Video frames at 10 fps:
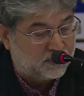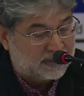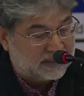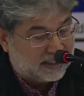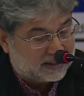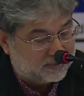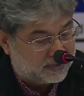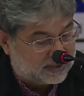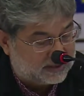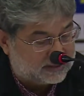of other
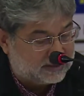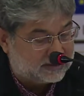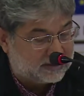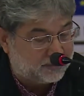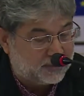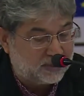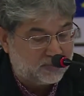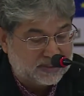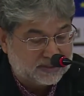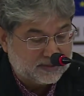activities is something
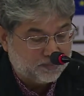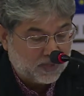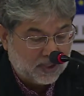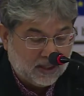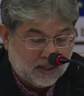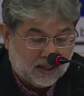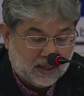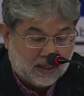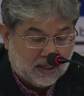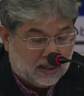which is,
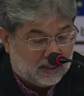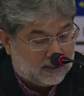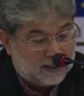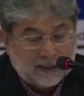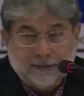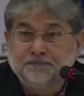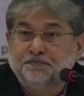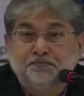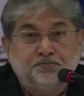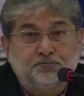
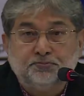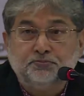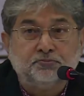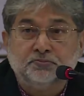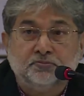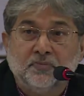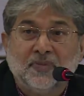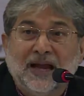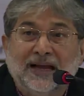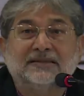
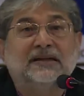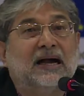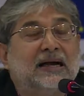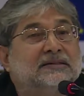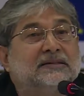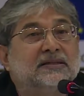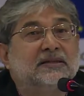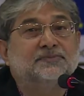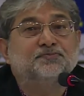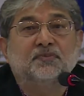as regards,
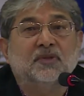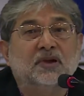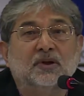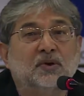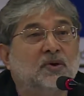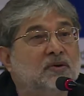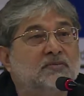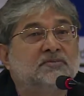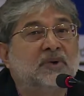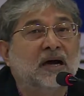
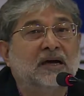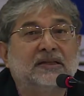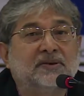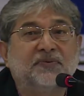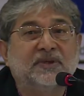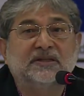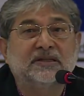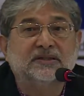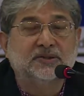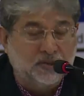other
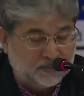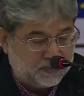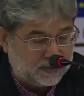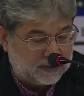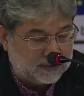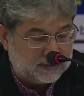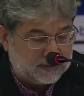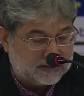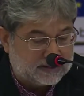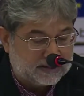features of,
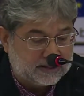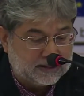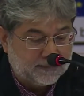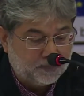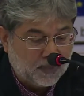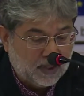let's say,